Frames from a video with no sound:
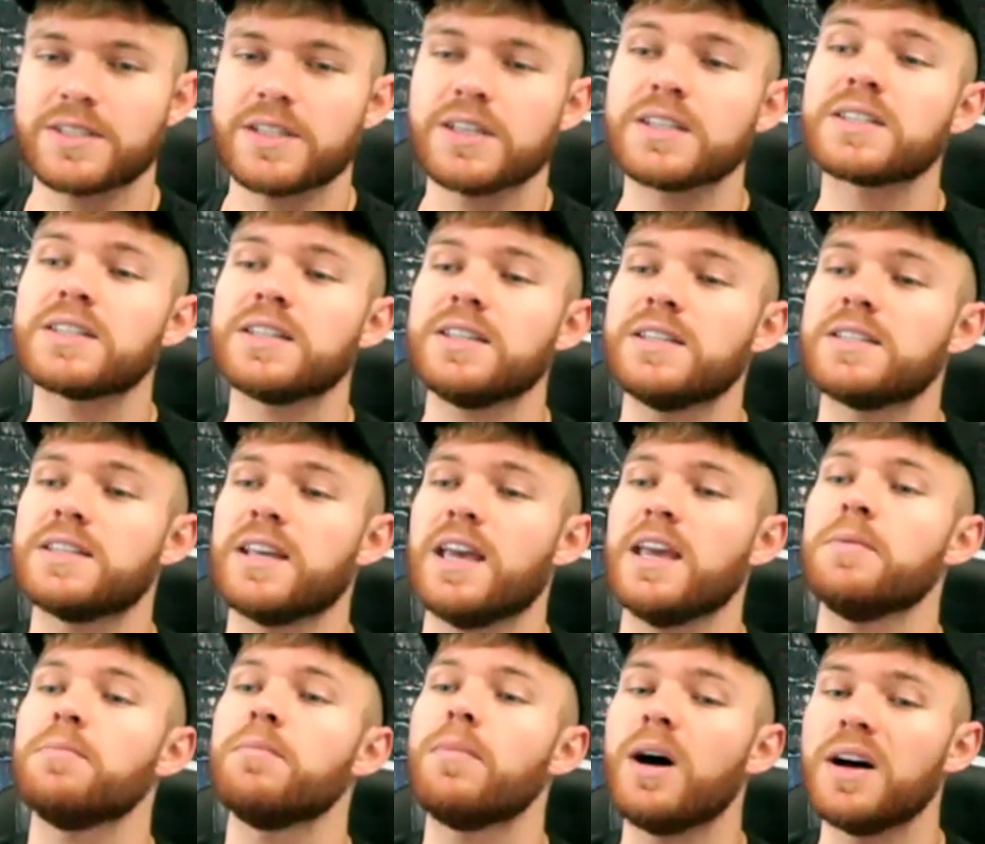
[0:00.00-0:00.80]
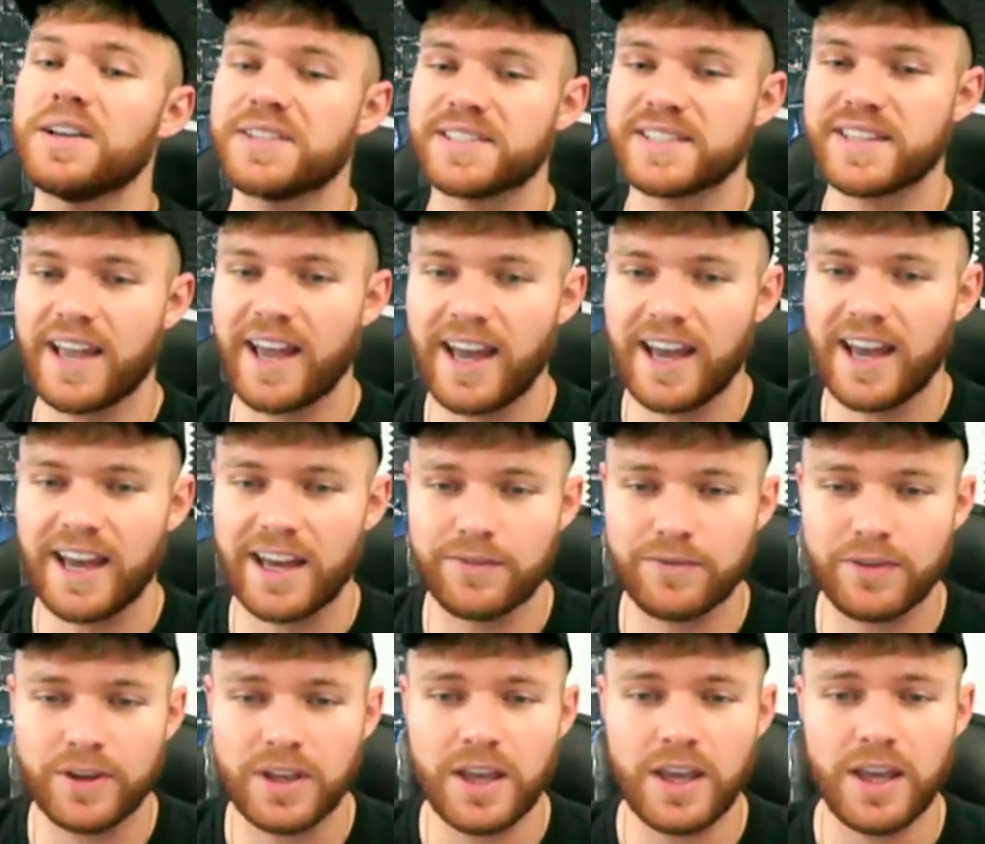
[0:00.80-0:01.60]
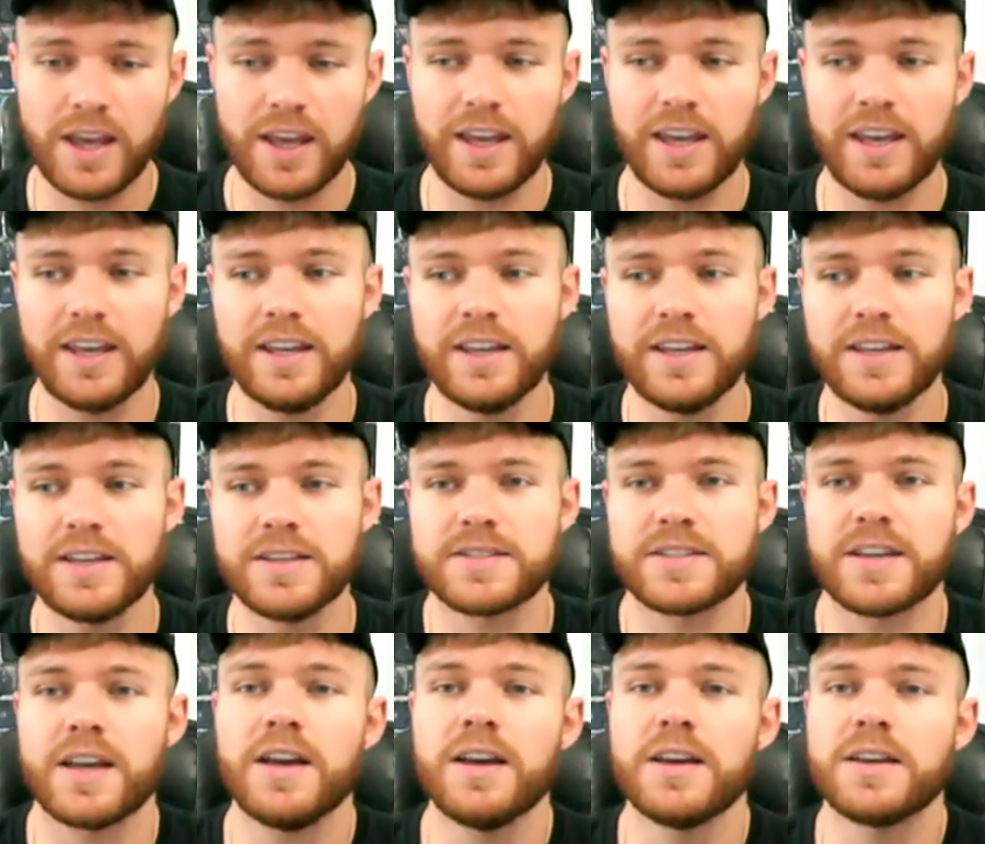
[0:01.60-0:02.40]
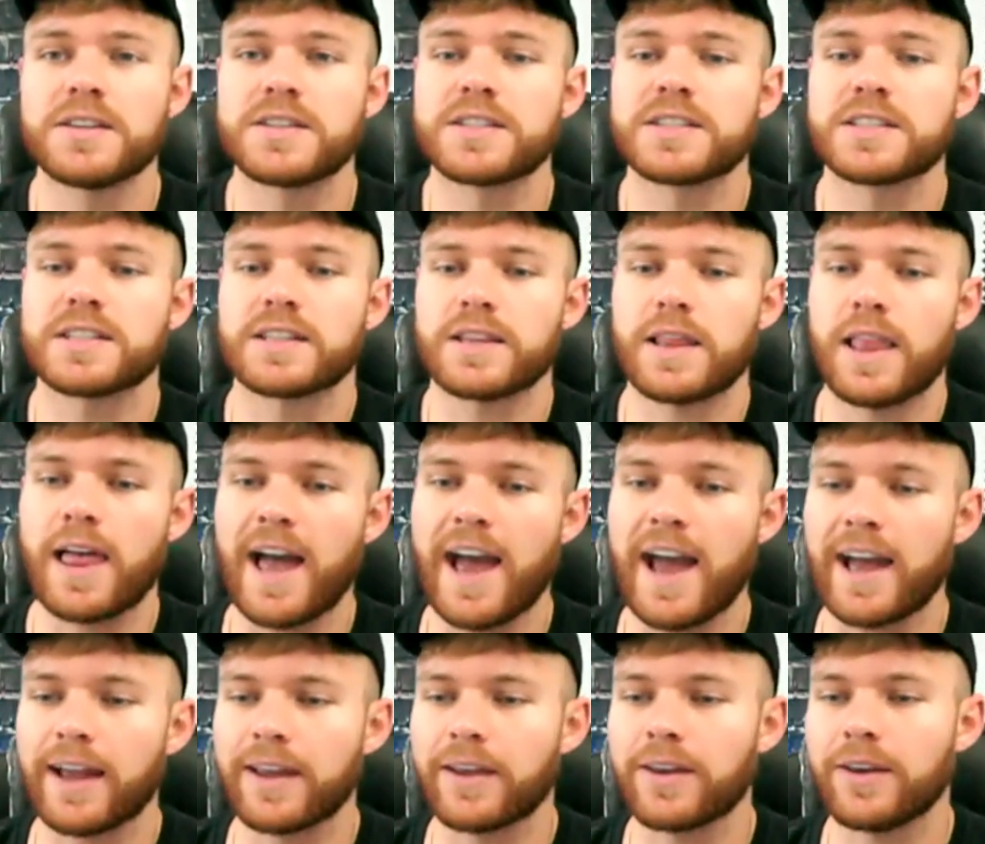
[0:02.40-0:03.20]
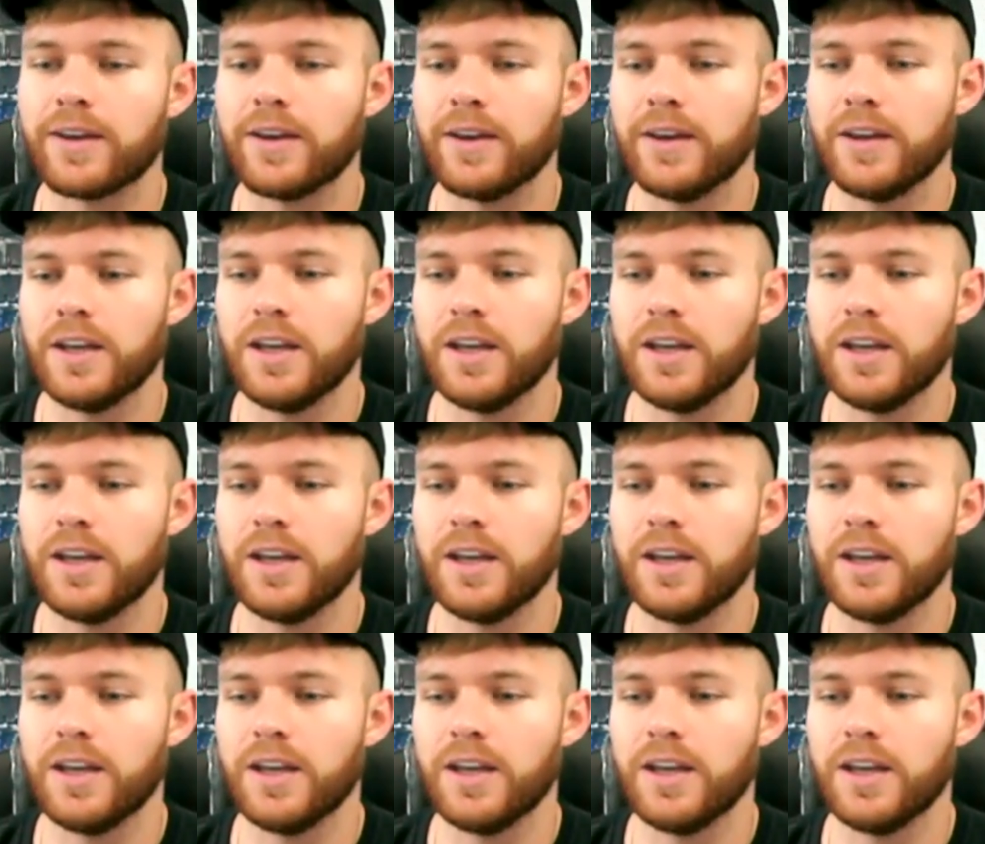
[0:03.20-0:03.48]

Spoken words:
this is a must have, is Slack.